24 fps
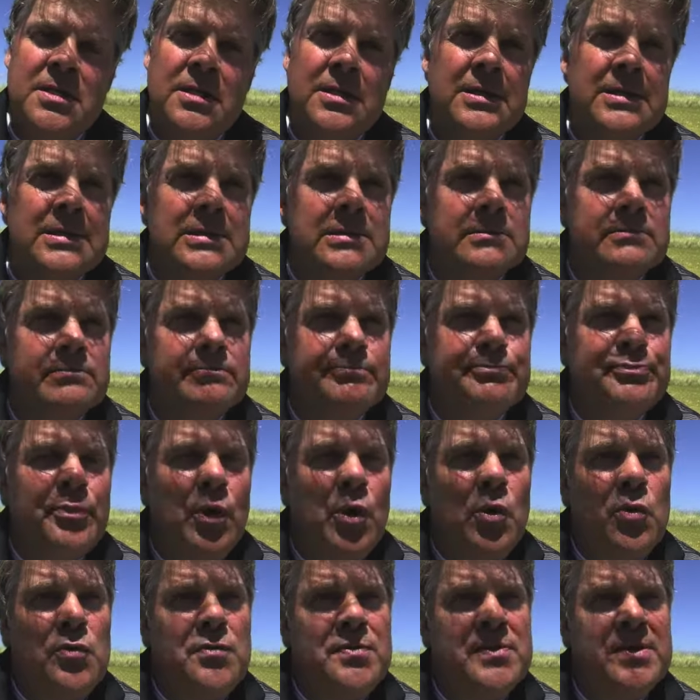
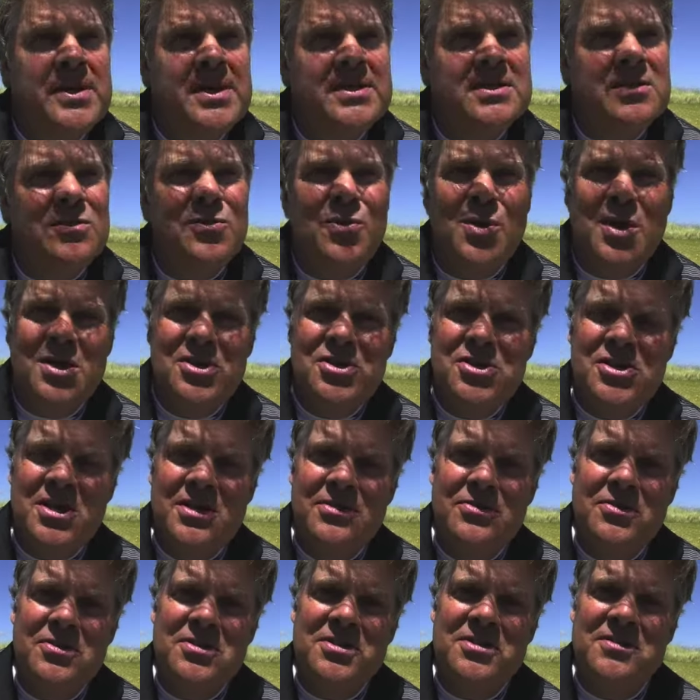Both has quite
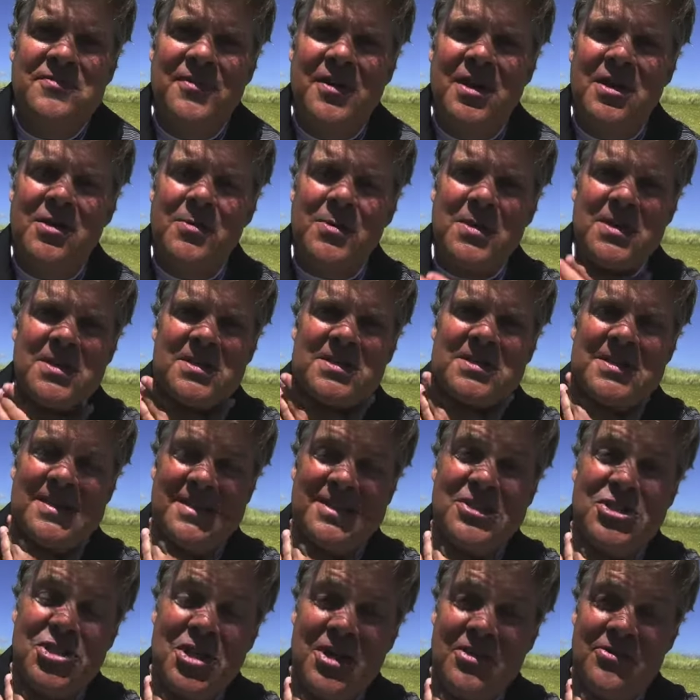generous fairways
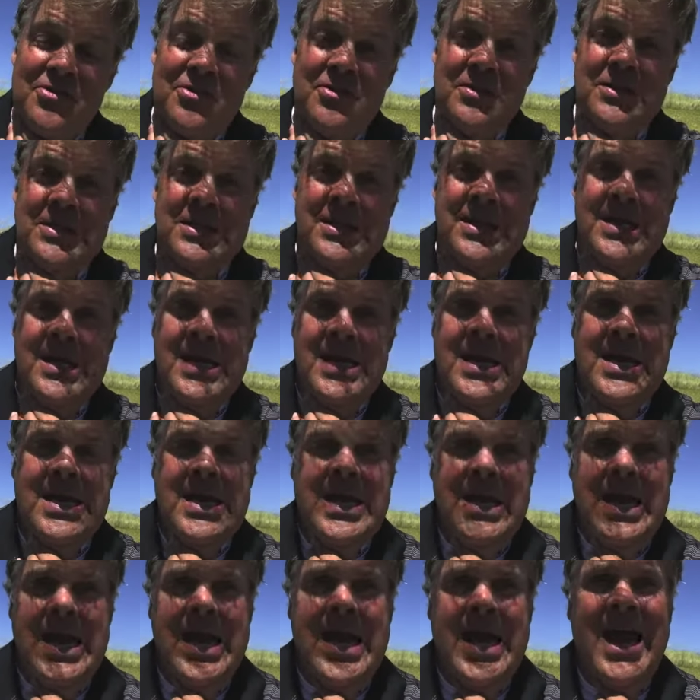in general,
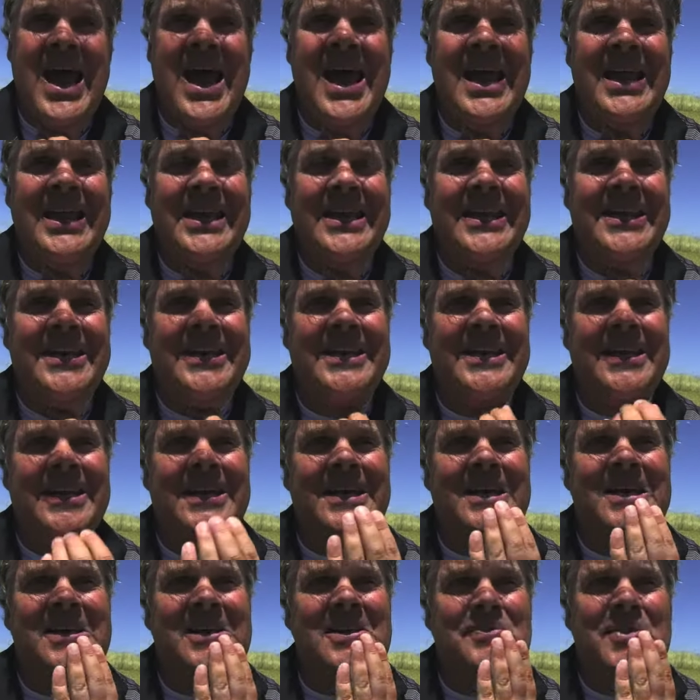and
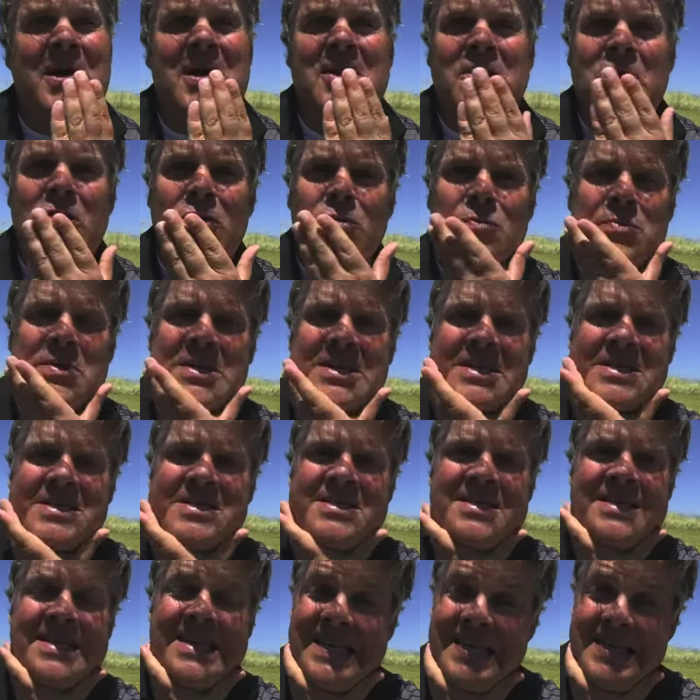by no
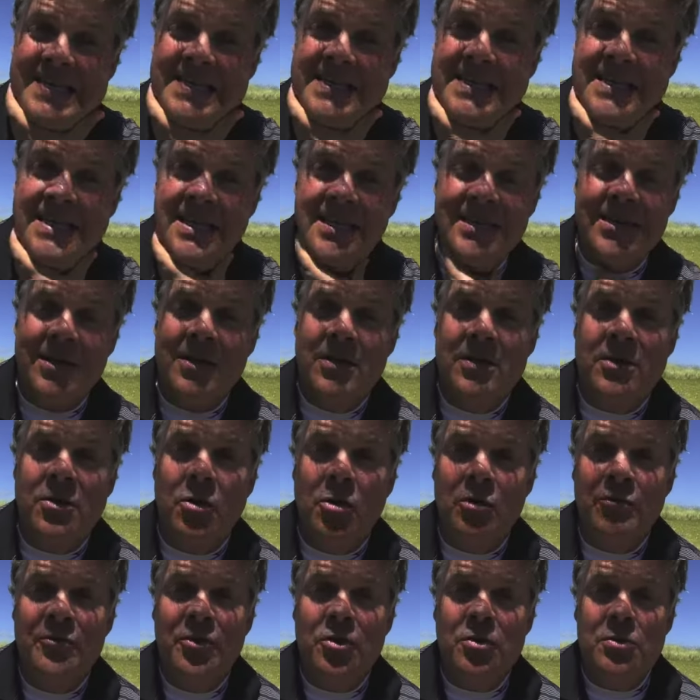means easy
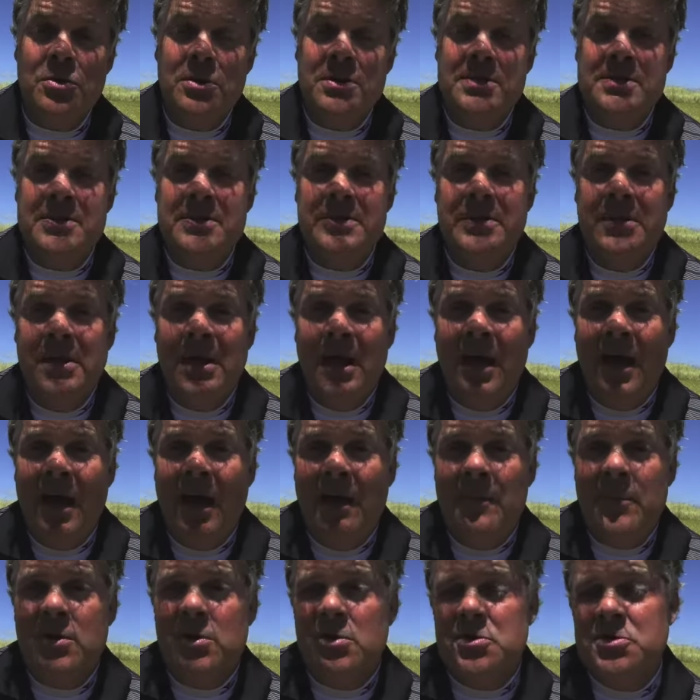golf holes,
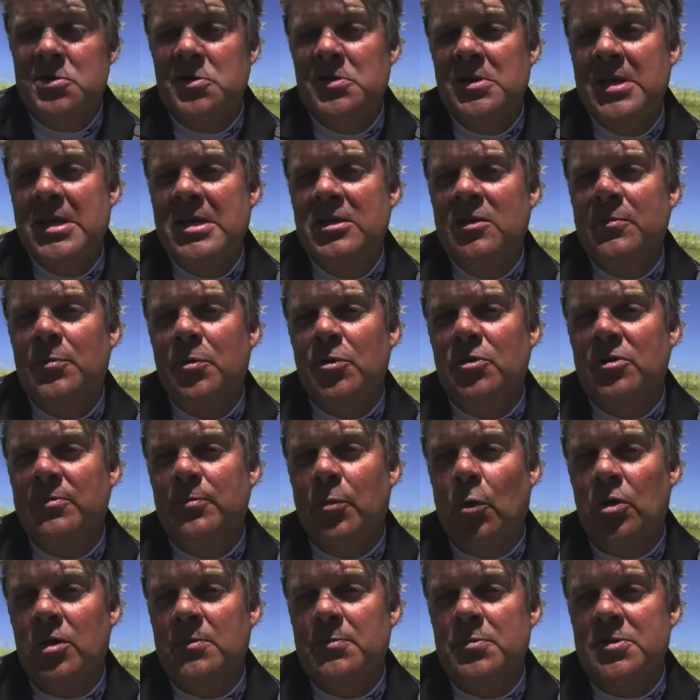because you need to put the
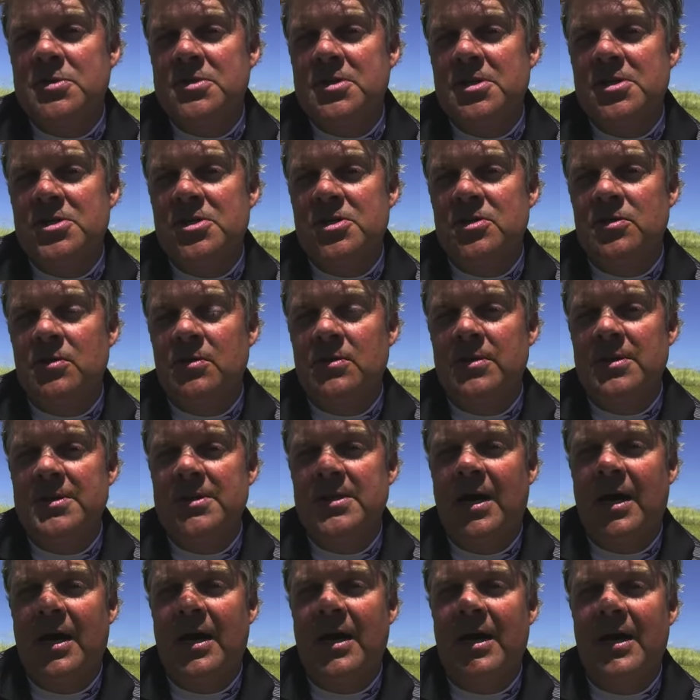ball in position all the
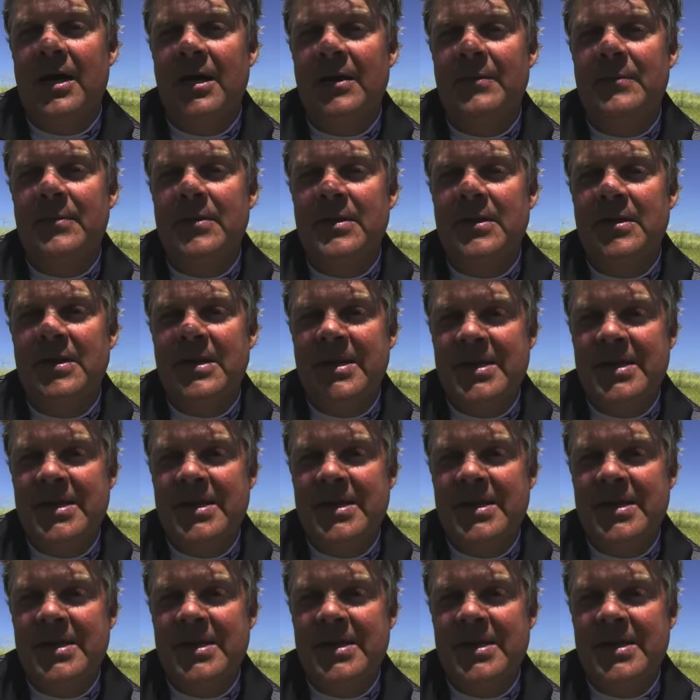time.